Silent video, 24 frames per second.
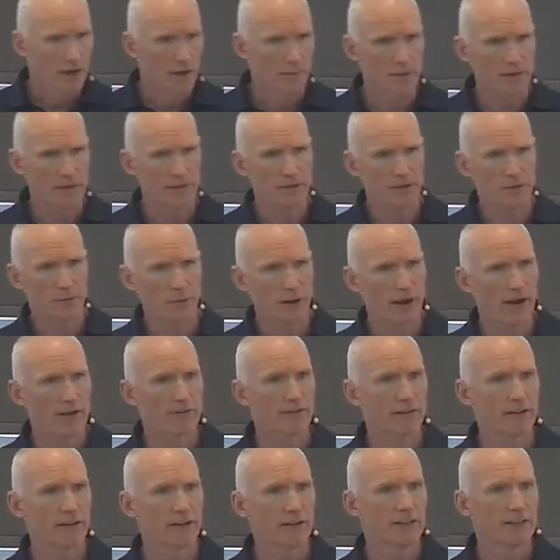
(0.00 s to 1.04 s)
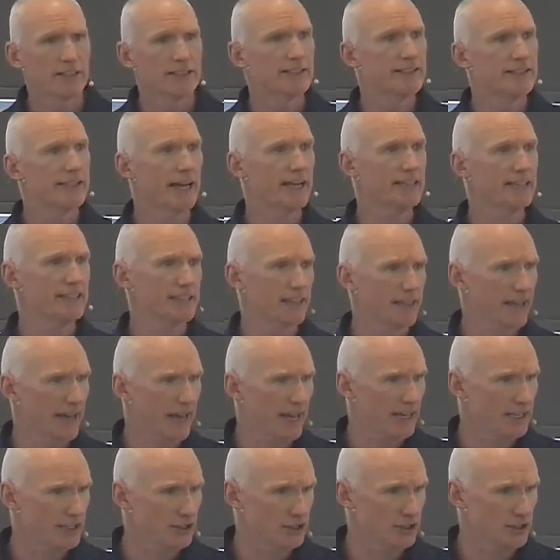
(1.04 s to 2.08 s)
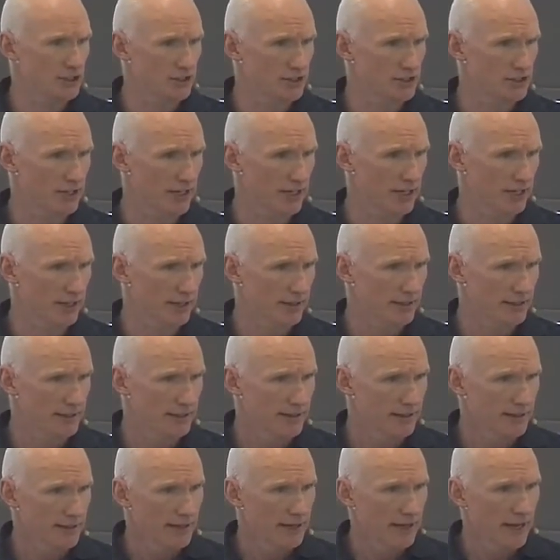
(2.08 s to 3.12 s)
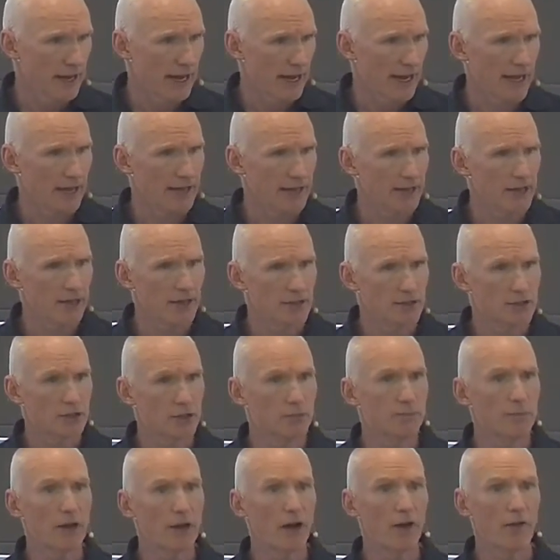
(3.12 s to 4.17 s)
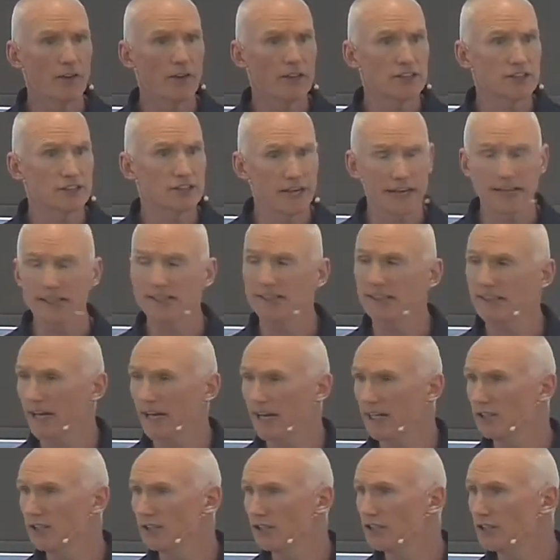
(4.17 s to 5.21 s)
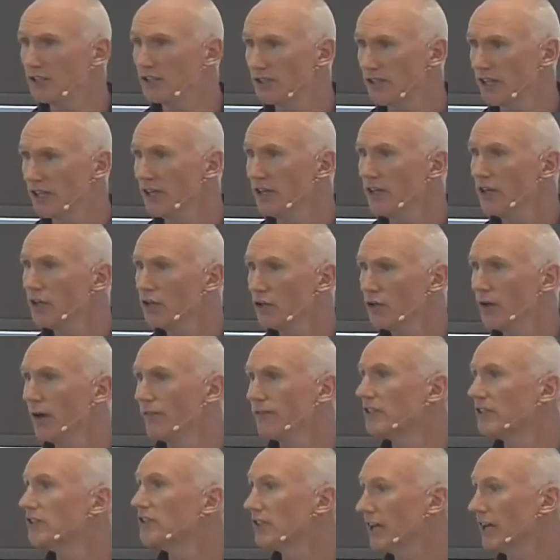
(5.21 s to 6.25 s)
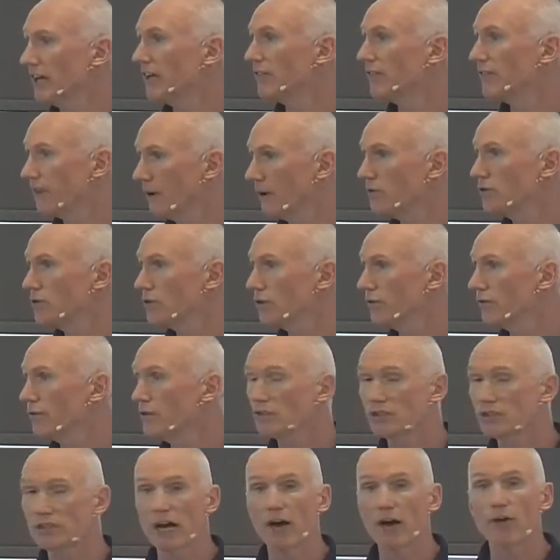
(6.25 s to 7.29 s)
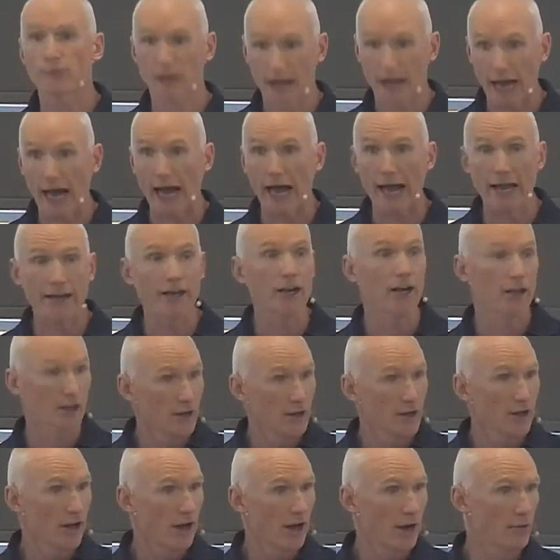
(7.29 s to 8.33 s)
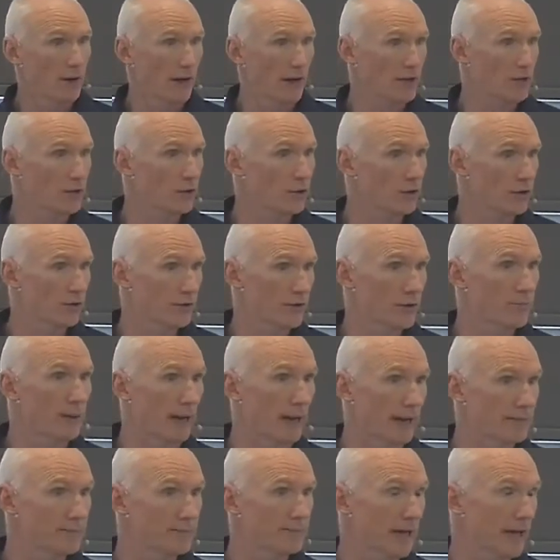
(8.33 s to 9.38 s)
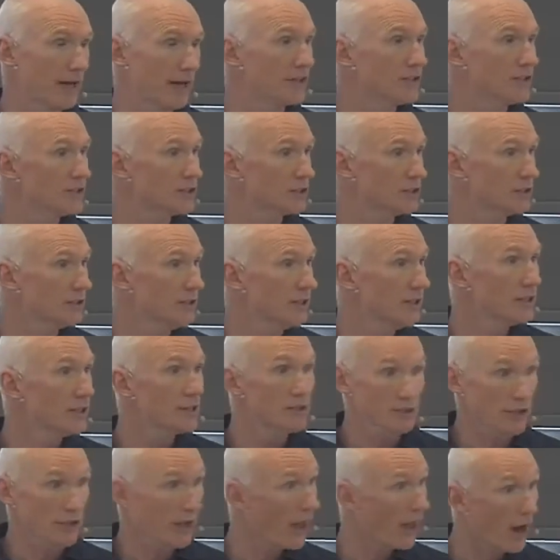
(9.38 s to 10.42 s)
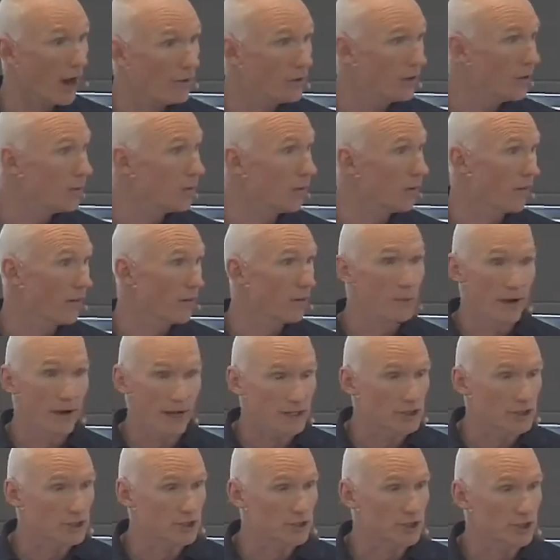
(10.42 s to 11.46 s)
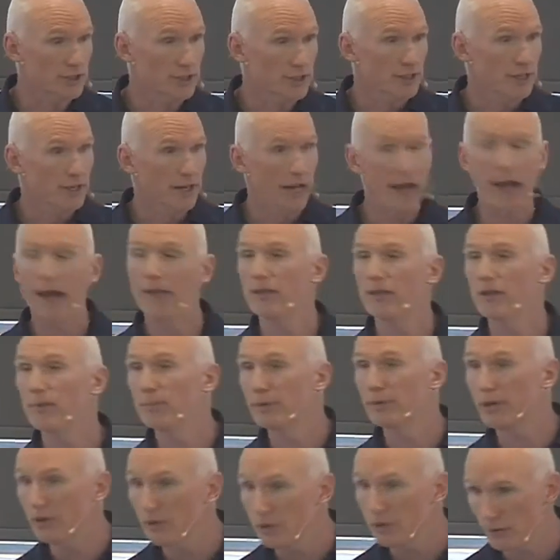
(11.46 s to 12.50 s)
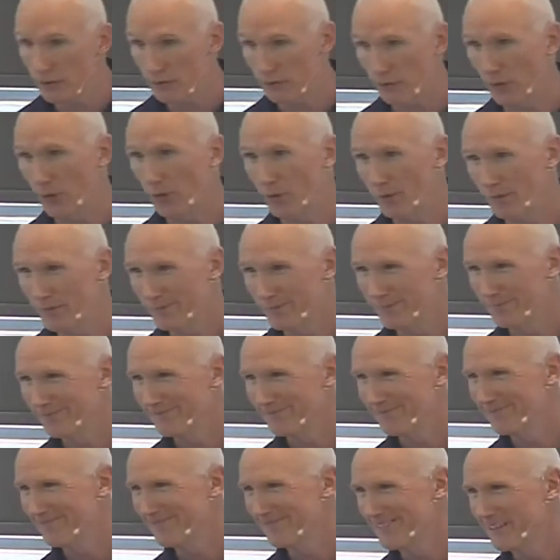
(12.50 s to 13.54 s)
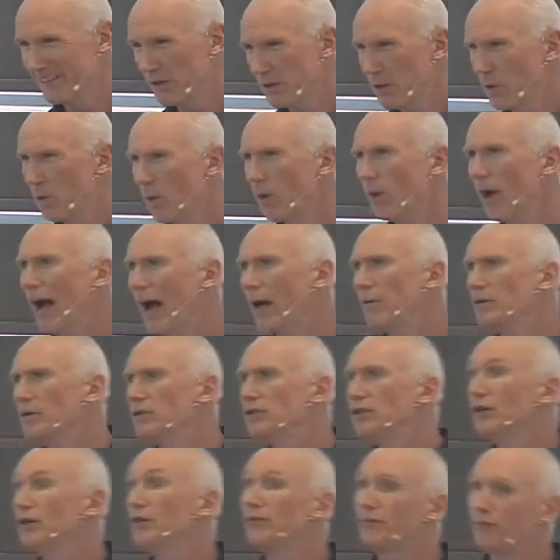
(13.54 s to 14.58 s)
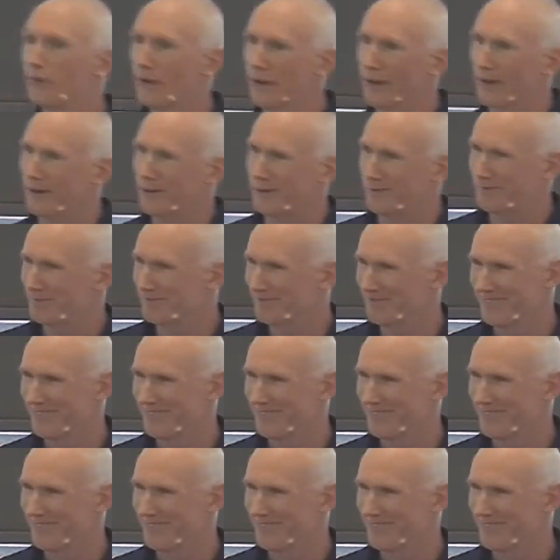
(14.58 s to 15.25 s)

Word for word: I'm even aware of a dating agency. And uh, to be on this dating agency, you have to send a photo of yourself and a record of your bank balance because they only want the rich and the beautiful. Well, how would you feel